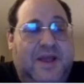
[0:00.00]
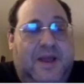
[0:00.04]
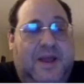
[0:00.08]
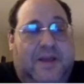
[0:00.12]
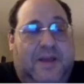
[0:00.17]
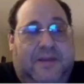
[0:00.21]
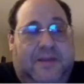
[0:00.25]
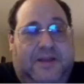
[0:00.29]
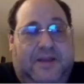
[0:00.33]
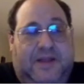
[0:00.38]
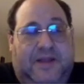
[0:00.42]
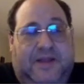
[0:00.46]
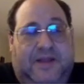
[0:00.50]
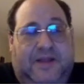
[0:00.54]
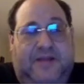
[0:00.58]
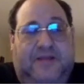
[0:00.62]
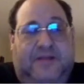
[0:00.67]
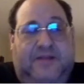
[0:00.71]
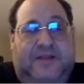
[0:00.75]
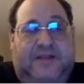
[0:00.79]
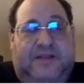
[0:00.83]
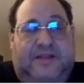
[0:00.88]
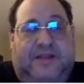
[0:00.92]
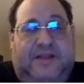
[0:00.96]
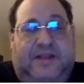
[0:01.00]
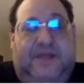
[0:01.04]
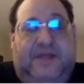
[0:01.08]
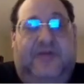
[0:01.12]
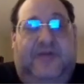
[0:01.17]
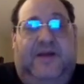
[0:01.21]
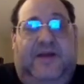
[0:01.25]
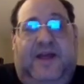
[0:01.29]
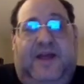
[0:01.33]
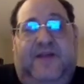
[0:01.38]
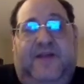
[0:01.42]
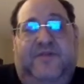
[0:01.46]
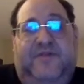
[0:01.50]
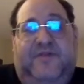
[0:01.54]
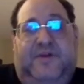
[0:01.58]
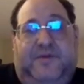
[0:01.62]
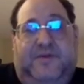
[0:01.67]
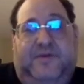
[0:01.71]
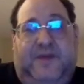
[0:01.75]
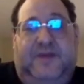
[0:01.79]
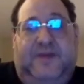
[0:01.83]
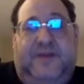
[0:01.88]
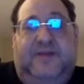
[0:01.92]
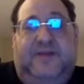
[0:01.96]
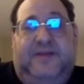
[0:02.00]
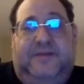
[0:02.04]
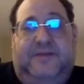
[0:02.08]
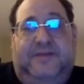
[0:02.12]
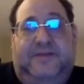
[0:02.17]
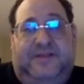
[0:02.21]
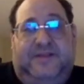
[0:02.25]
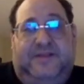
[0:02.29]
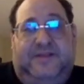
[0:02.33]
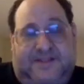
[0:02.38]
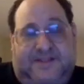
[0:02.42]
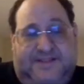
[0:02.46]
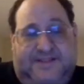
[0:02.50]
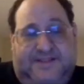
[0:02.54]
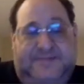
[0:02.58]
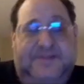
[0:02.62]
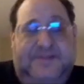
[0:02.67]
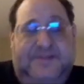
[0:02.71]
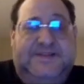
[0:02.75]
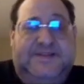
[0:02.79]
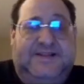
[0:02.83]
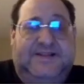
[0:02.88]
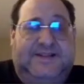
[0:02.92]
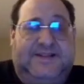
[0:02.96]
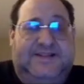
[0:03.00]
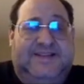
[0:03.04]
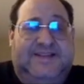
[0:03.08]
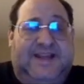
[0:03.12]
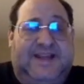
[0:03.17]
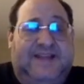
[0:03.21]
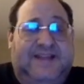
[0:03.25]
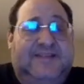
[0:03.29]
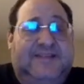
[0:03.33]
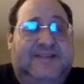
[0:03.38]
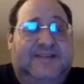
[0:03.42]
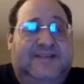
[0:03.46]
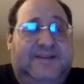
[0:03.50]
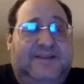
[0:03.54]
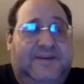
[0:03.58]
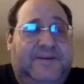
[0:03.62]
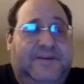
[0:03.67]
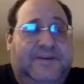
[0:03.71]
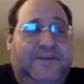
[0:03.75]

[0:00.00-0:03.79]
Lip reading: But the idea that here I have a created time that's explicitly set,